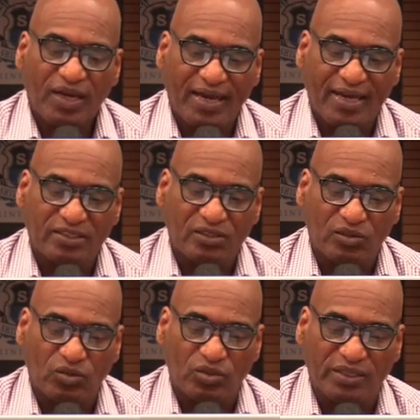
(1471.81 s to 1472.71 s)
And the
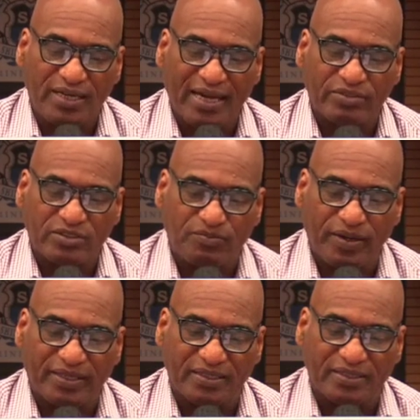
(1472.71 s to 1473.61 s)
Lord had
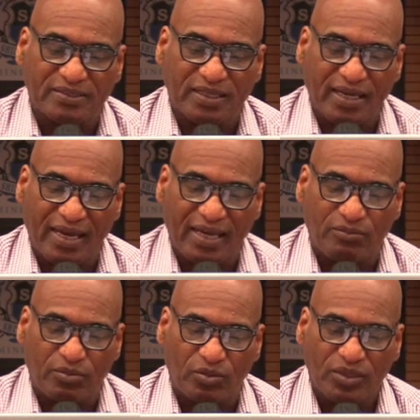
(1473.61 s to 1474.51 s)
respect unto
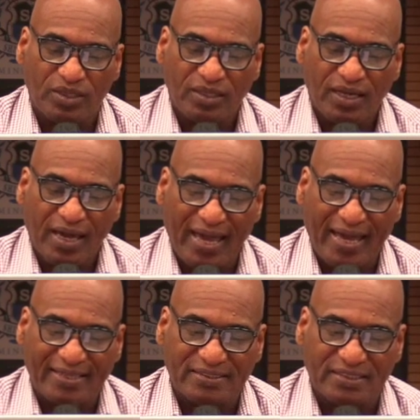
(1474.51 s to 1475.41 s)
Abel
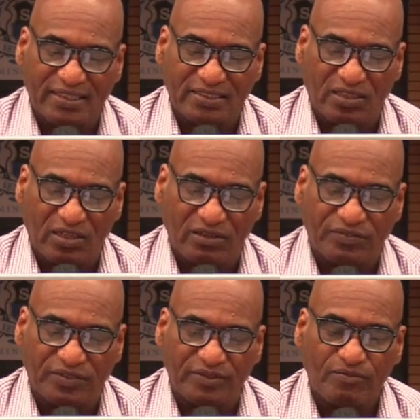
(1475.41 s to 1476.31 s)
and to his
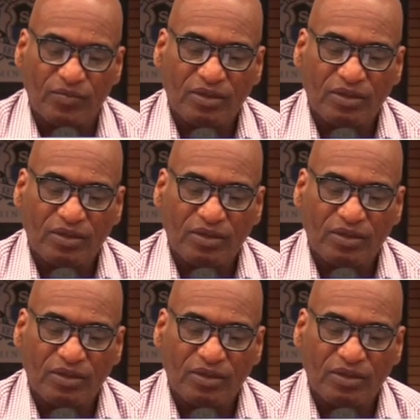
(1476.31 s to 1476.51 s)
offering,